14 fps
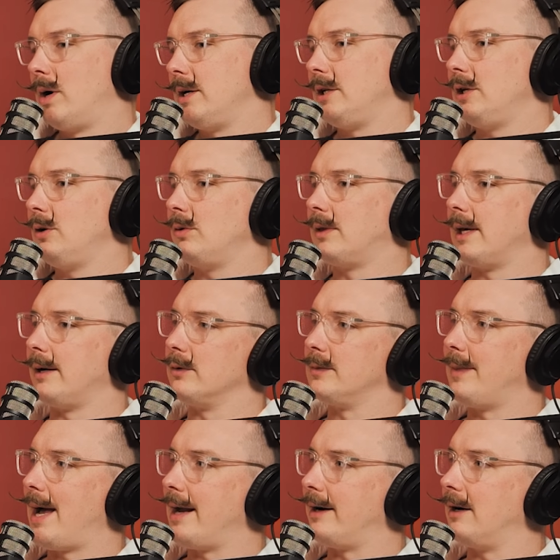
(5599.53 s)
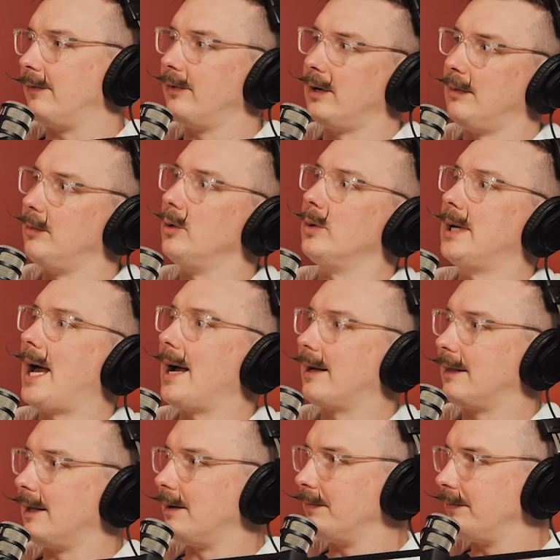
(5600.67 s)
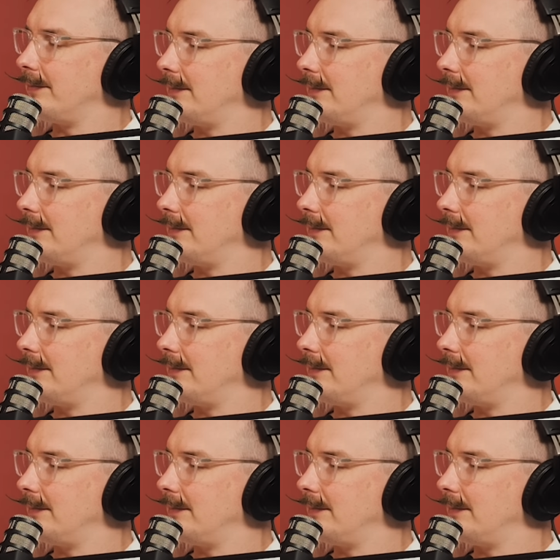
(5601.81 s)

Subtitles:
what do you think was bad enough for him to attack them?